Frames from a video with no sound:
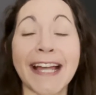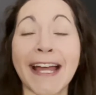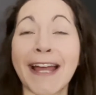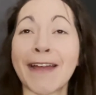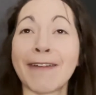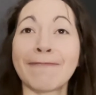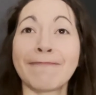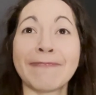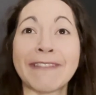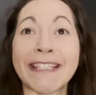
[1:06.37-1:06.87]

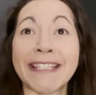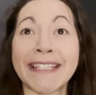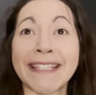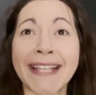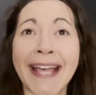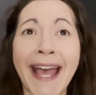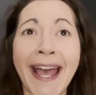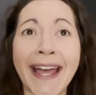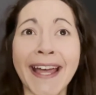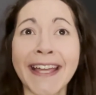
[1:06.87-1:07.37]
I'm
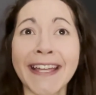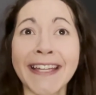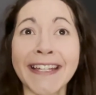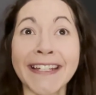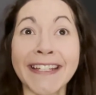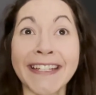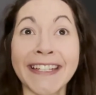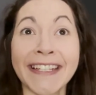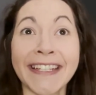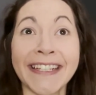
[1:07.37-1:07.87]
sad,
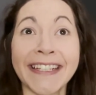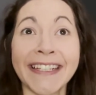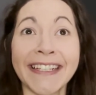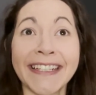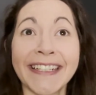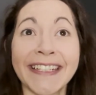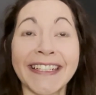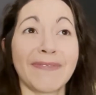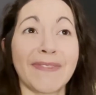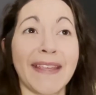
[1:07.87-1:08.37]

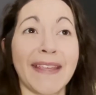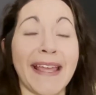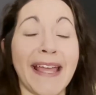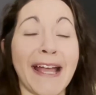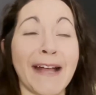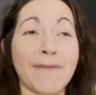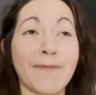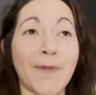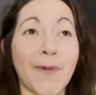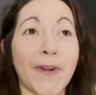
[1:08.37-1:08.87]

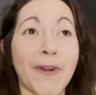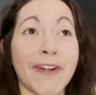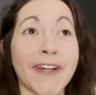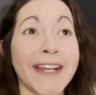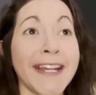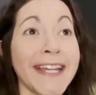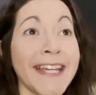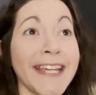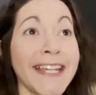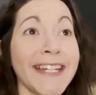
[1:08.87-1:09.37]
I'm
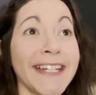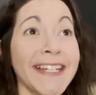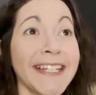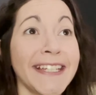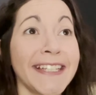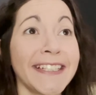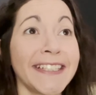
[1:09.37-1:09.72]
worried.